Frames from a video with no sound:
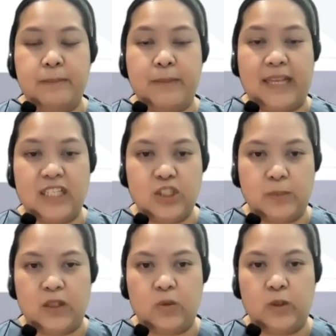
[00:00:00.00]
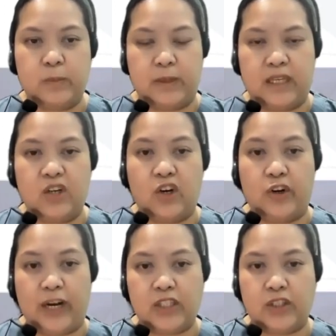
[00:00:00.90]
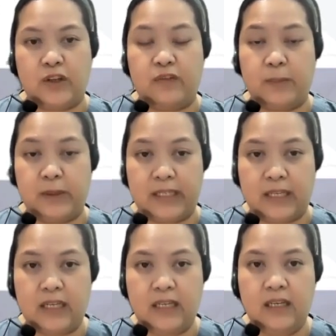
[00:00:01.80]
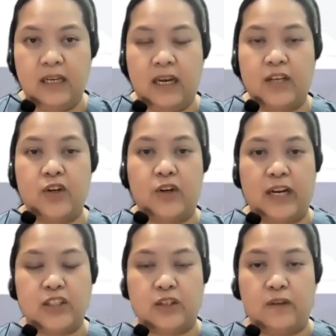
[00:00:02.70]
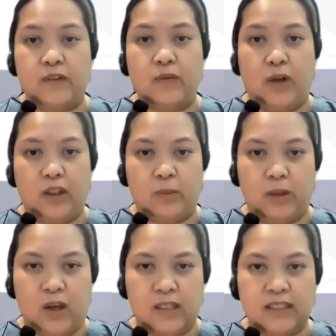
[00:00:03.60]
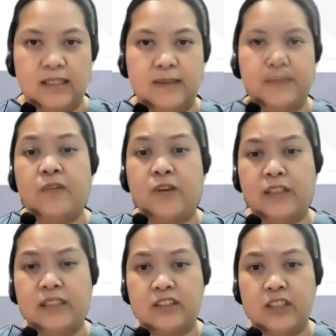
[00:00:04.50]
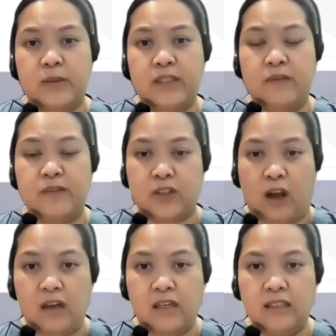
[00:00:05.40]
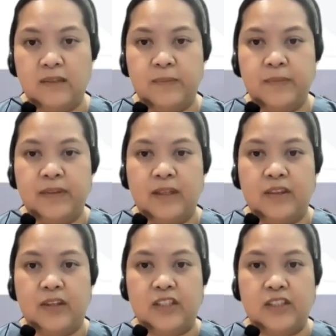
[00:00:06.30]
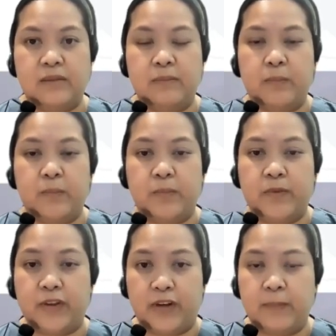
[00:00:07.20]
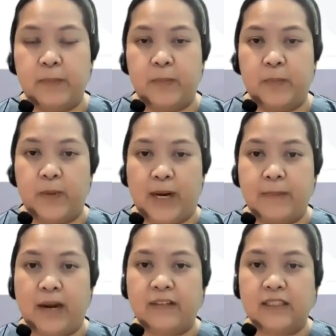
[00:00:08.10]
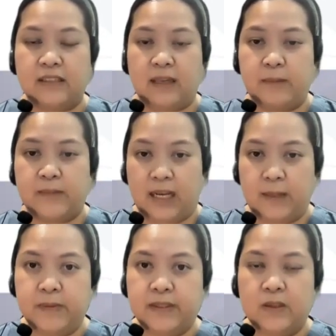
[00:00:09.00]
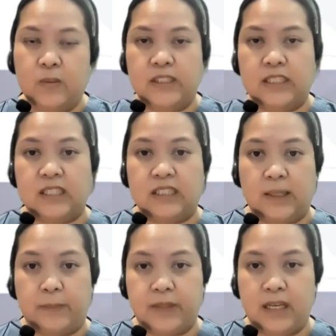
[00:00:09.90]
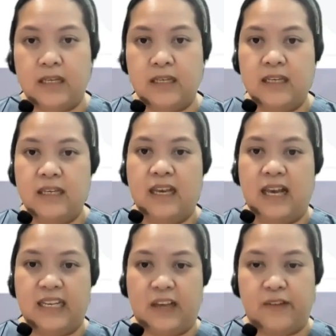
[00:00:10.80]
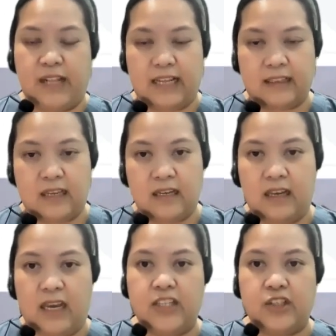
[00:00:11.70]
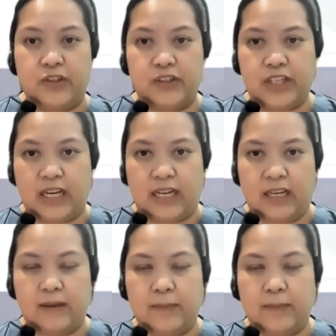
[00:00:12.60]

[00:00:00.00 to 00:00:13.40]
management would be correction of the bleeding and correction of the volume loss. For distributive shock, there's 3 primary subtypes, which is the septic, anaphylactic, and neurogenic.